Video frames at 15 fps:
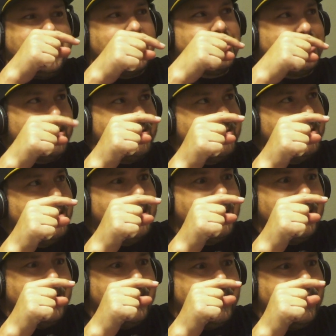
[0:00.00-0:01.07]
section,
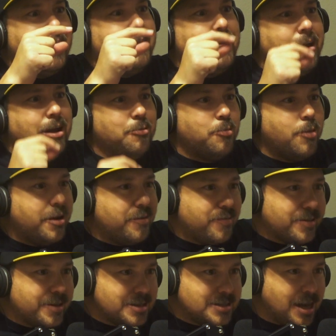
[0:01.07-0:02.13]
and then I wait
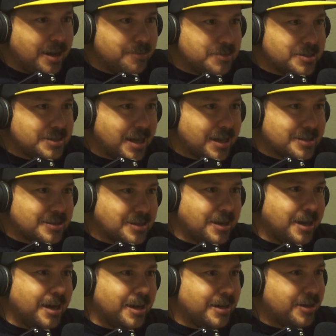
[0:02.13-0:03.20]
for the time to Zach
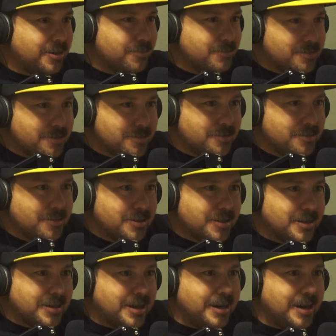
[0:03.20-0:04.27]
say, hey,
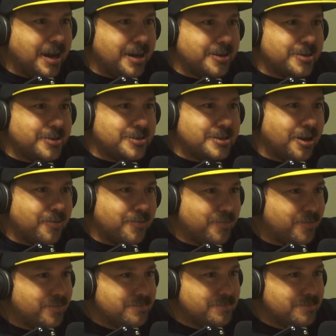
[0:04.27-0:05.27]
get out of yourself